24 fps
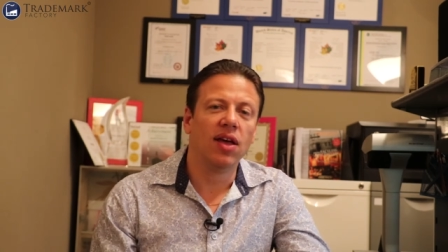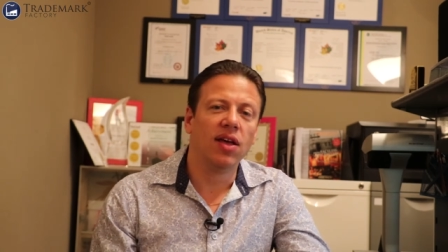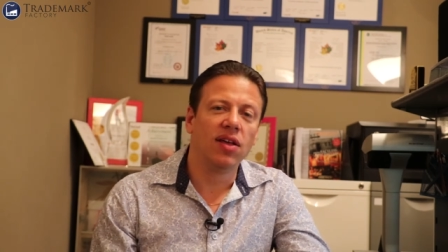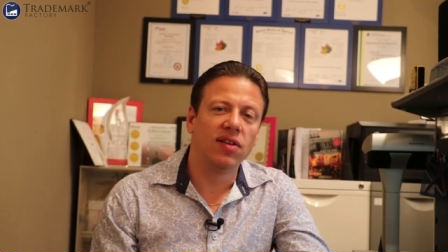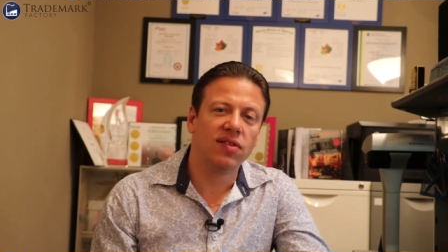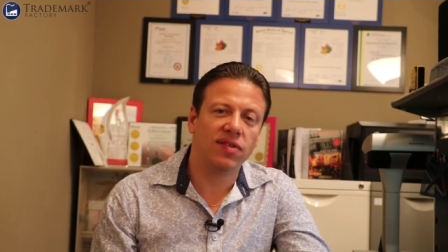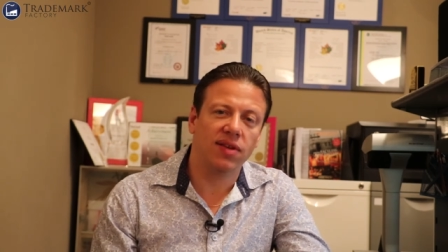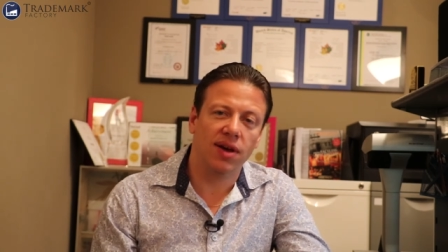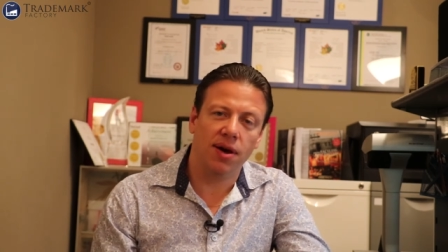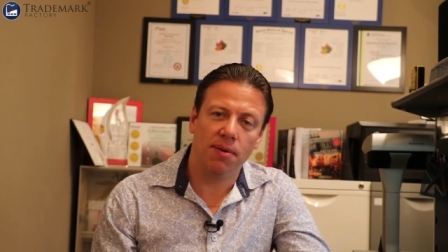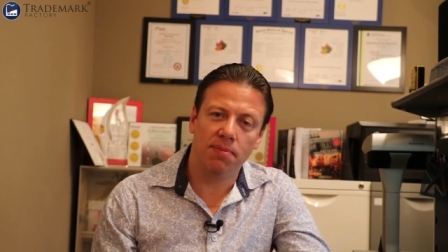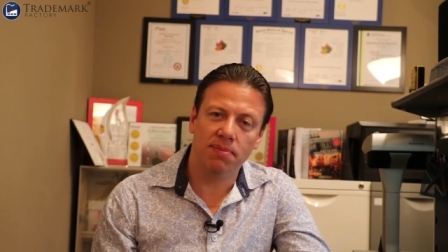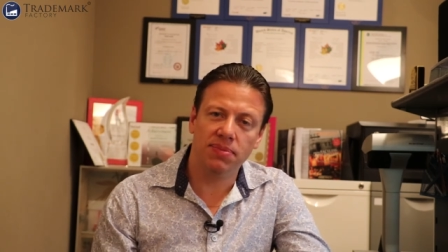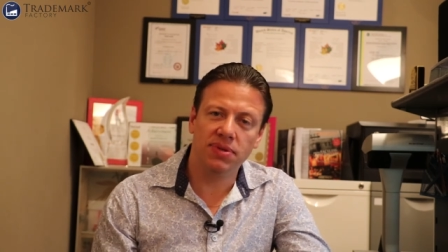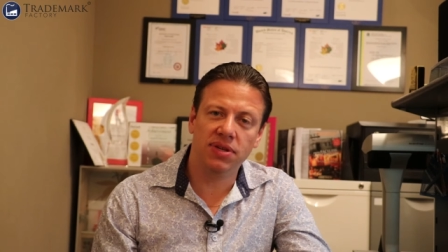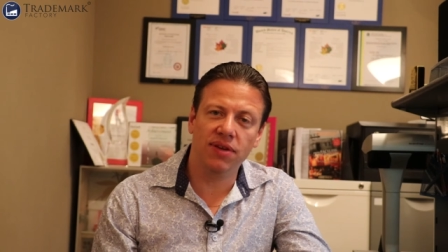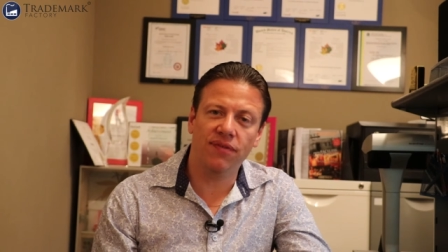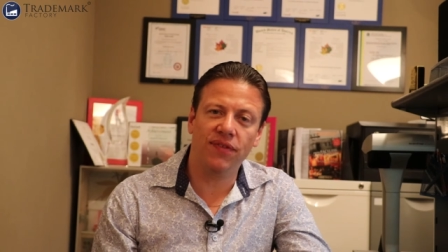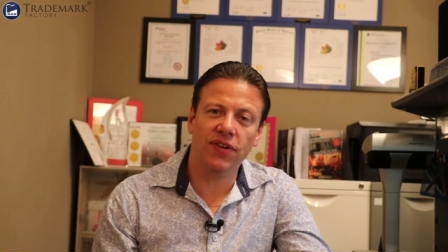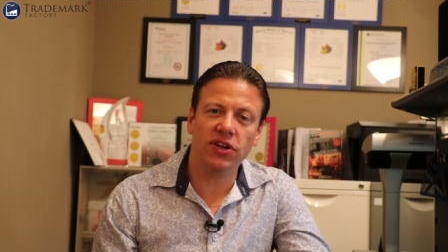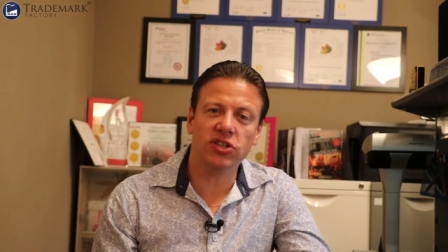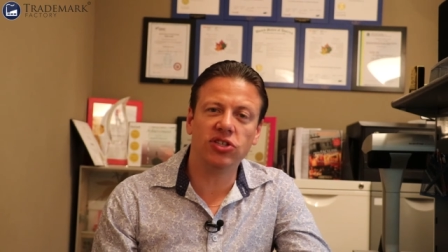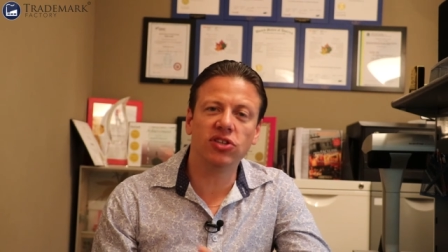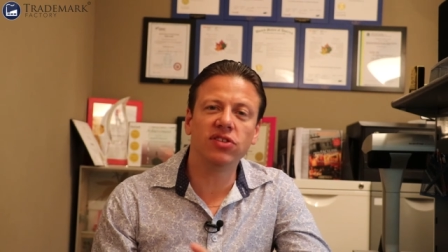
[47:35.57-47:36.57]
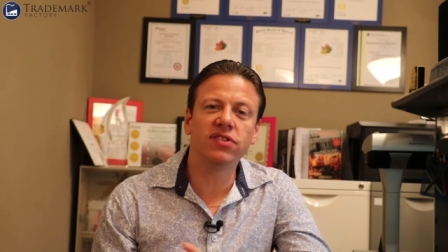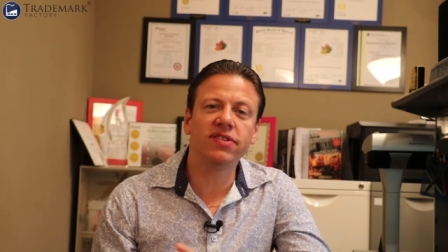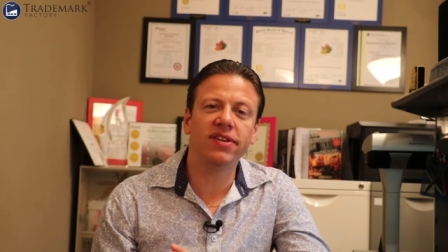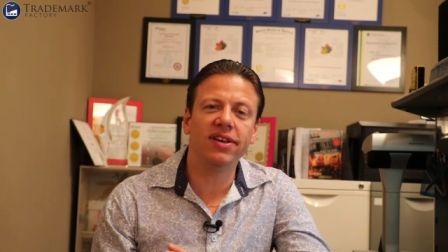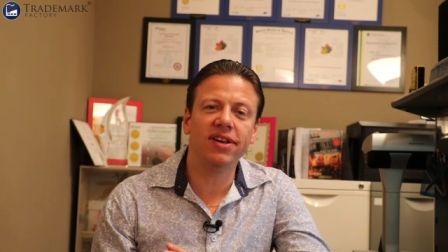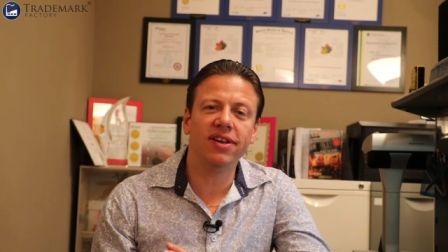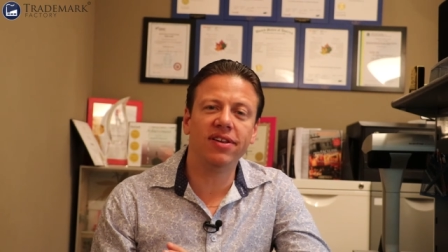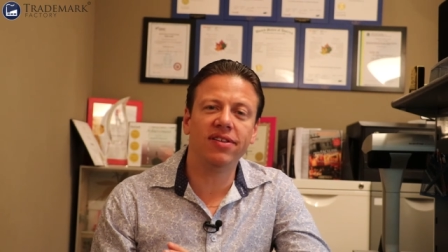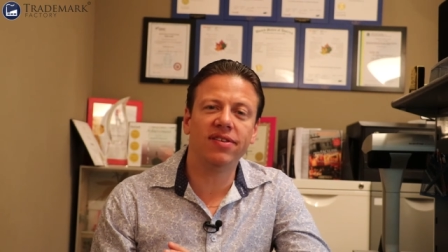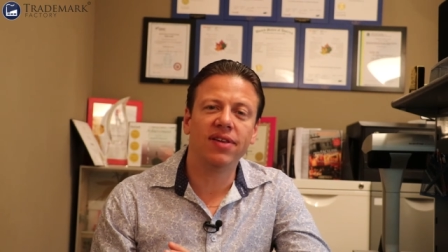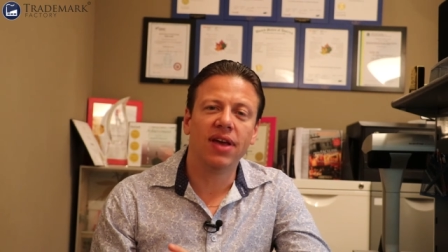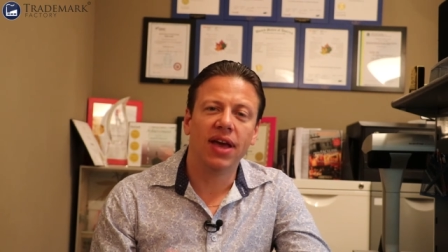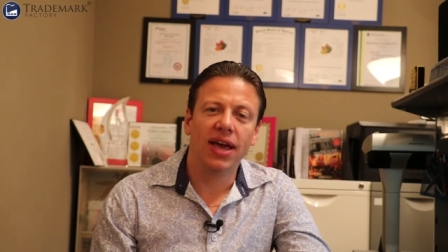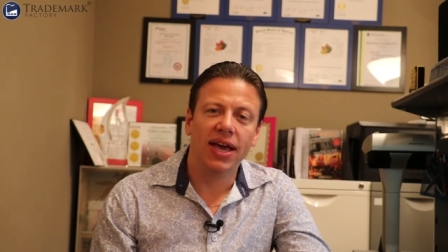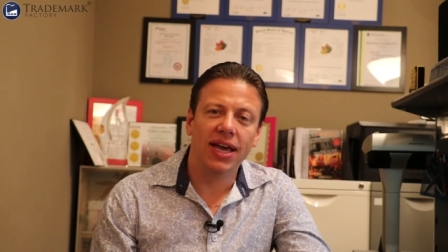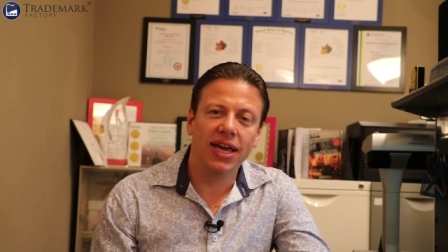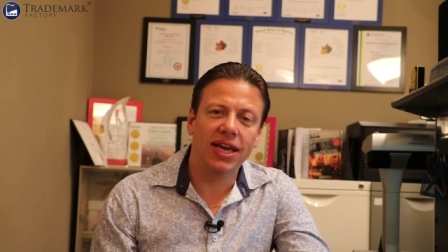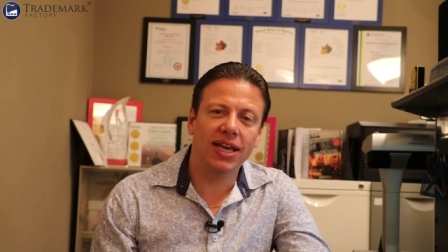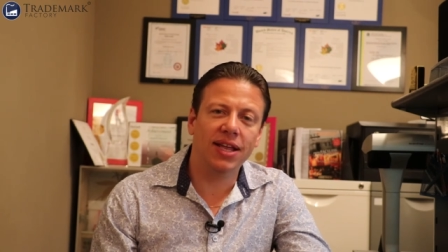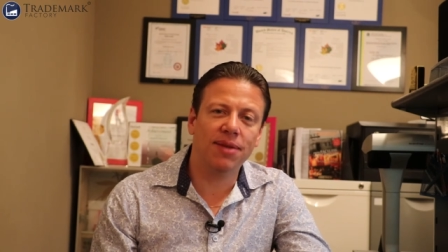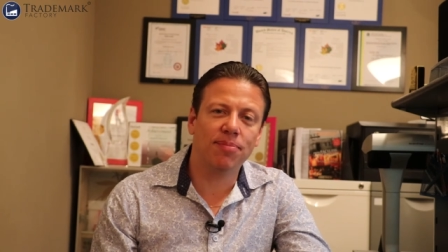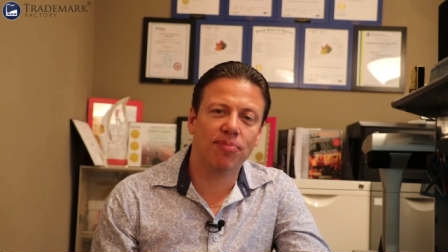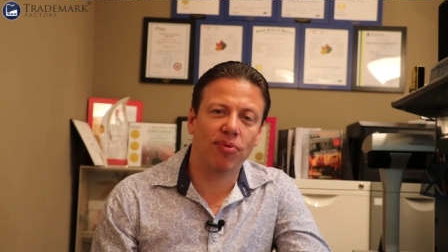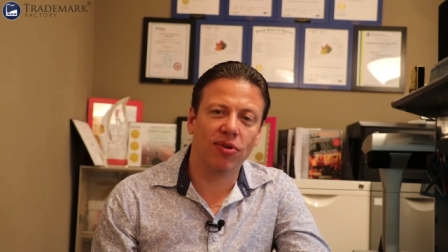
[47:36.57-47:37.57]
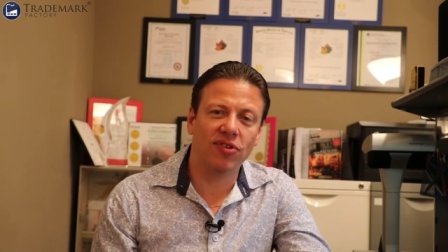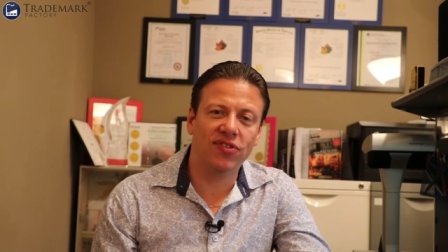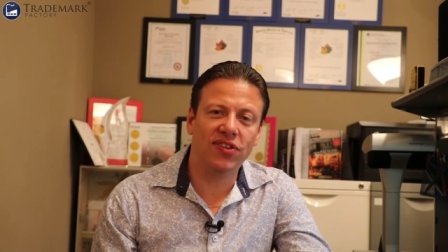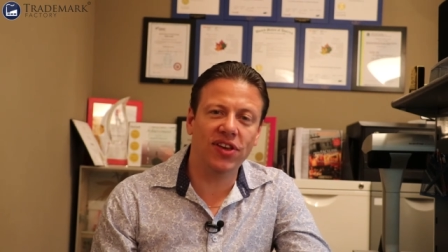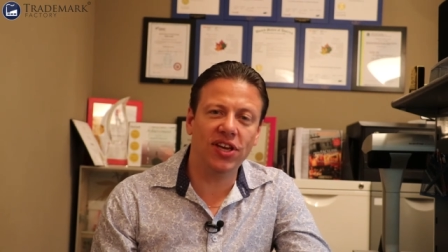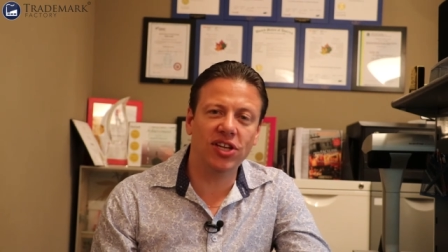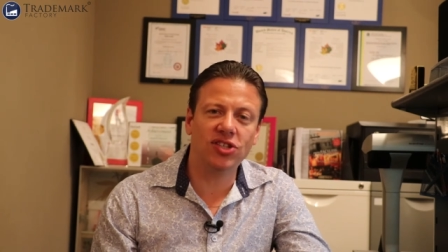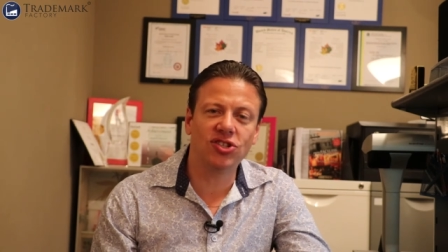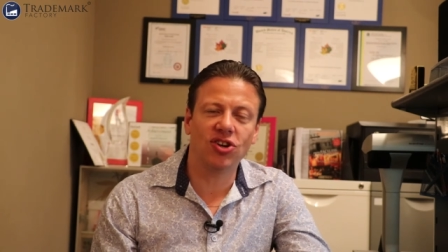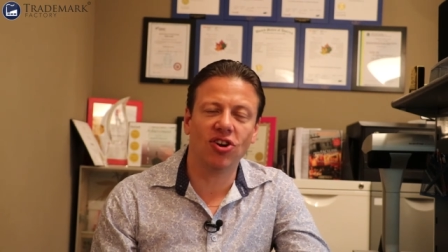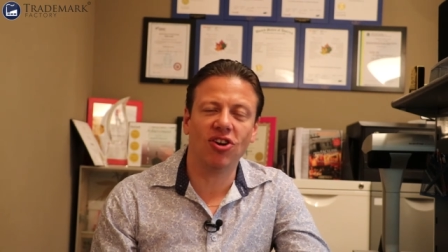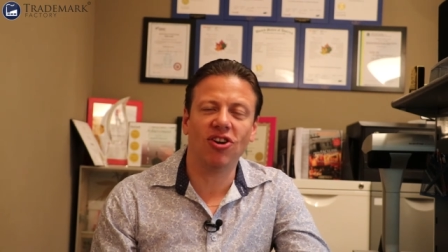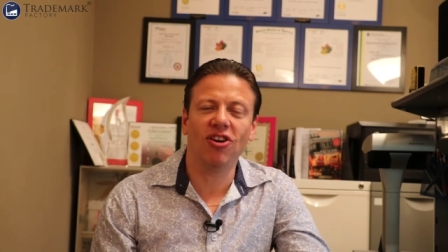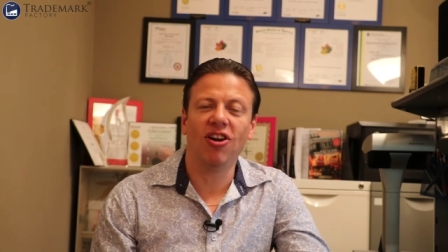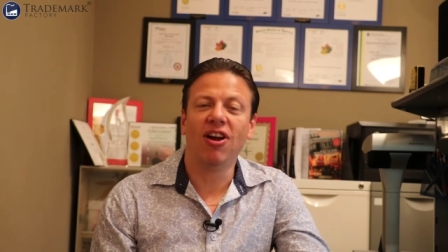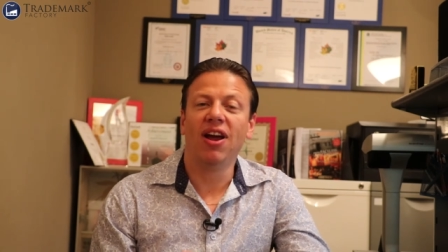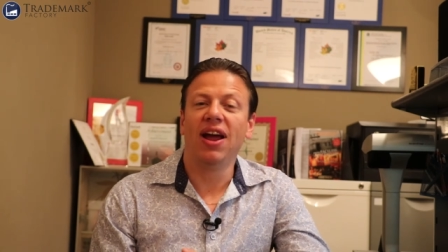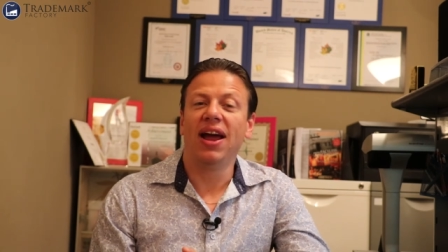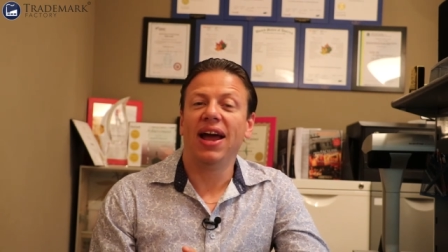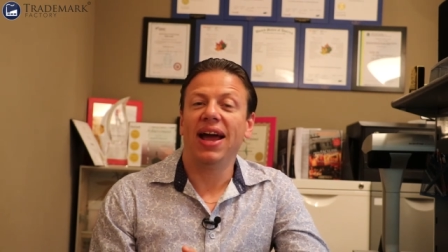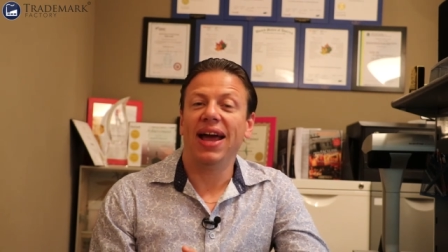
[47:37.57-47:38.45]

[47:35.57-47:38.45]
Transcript: some deficiencies in procedure.